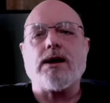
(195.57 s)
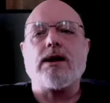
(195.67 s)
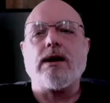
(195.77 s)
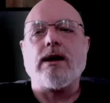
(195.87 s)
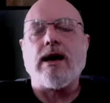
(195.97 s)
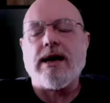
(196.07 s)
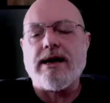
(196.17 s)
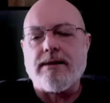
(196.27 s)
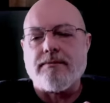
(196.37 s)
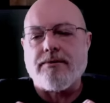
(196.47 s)
I
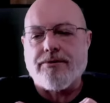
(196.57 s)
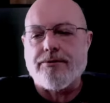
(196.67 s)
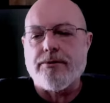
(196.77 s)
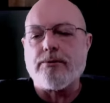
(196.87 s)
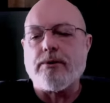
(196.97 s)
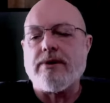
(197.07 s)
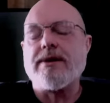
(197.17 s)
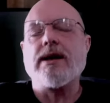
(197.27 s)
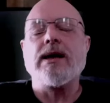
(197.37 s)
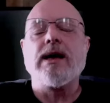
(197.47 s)
am through with it.
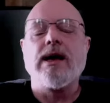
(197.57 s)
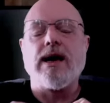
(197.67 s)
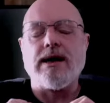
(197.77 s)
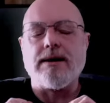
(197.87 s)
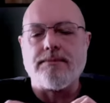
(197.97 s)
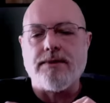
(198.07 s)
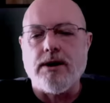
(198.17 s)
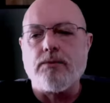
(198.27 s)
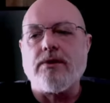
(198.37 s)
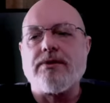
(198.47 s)
I am done
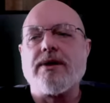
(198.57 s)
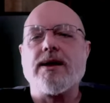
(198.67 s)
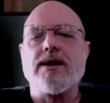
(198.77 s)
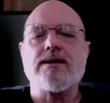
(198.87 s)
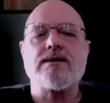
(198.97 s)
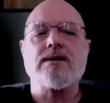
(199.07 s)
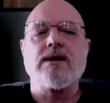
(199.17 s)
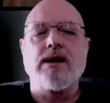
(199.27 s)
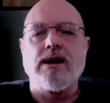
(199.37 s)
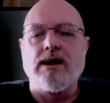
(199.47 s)
with this.
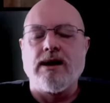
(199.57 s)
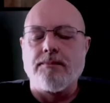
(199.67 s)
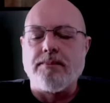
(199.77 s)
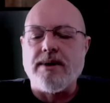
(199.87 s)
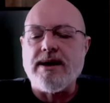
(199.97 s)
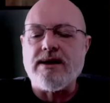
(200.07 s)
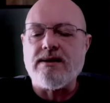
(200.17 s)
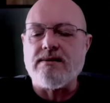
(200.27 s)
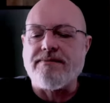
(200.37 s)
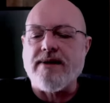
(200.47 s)
Please
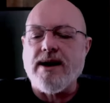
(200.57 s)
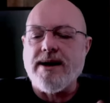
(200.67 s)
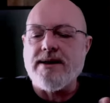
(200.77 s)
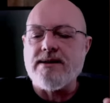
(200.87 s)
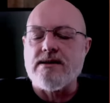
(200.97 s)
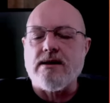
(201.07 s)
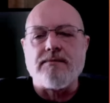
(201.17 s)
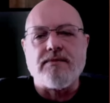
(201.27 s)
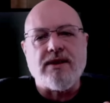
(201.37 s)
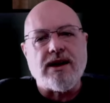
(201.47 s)
find
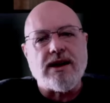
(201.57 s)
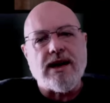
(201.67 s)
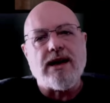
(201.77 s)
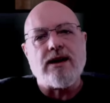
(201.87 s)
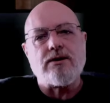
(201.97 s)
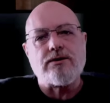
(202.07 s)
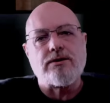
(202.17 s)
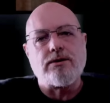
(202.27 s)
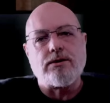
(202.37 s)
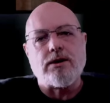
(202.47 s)
something else to
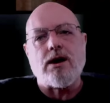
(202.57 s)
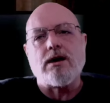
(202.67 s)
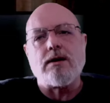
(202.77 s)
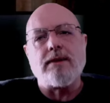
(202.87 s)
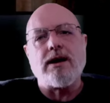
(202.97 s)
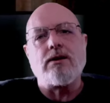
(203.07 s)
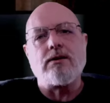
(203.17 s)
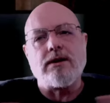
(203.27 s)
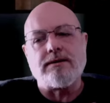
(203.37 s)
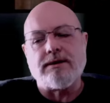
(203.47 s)
talk about
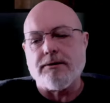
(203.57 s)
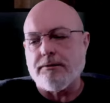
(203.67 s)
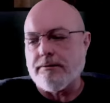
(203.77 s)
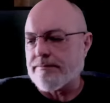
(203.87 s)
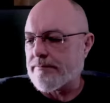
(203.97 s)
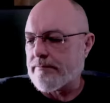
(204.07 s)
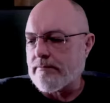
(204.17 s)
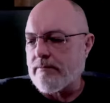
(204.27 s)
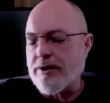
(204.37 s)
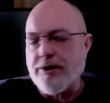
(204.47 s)
or
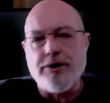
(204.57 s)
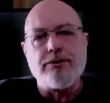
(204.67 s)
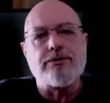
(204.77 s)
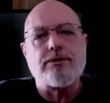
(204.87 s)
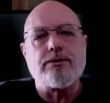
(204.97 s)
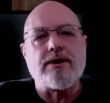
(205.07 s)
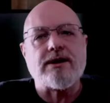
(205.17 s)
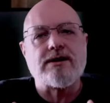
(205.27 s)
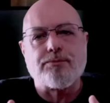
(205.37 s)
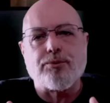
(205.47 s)
use to
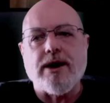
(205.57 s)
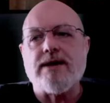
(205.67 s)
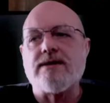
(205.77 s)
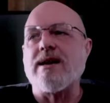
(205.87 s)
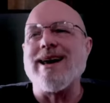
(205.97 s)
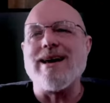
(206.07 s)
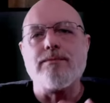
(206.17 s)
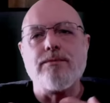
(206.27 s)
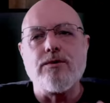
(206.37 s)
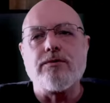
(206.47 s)
express a
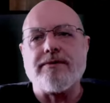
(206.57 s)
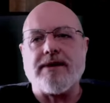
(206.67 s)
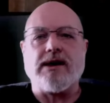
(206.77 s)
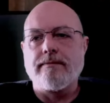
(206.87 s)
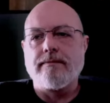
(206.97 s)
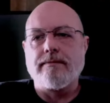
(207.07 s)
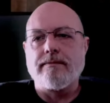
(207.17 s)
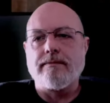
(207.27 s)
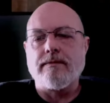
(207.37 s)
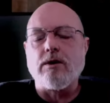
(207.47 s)
movie.
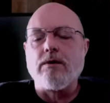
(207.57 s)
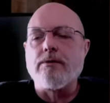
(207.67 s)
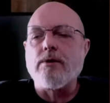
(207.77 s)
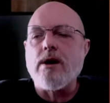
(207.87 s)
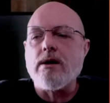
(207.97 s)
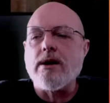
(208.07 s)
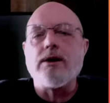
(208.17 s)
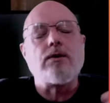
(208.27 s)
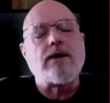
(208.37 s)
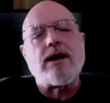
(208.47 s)
Overall, an
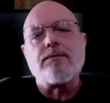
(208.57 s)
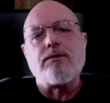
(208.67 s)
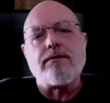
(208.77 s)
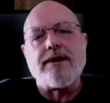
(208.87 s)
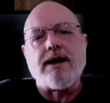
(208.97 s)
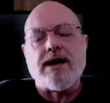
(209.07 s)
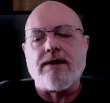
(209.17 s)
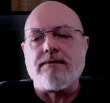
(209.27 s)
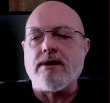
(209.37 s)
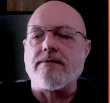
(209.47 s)
okay movie. I give
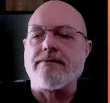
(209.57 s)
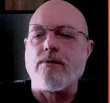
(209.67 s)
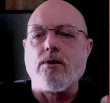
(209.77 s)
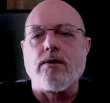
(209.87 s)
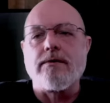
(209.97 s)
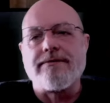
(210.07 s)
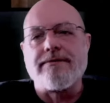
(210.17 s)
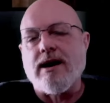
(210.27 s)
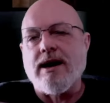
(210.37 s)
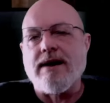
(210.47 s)
it a 4,
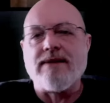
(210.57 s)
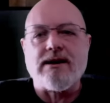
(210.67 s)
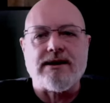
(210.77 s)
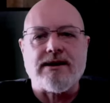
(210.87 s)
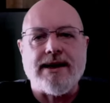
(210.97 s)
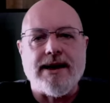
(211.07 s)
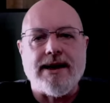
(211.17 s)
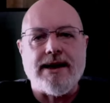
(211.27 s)
5 out of 10.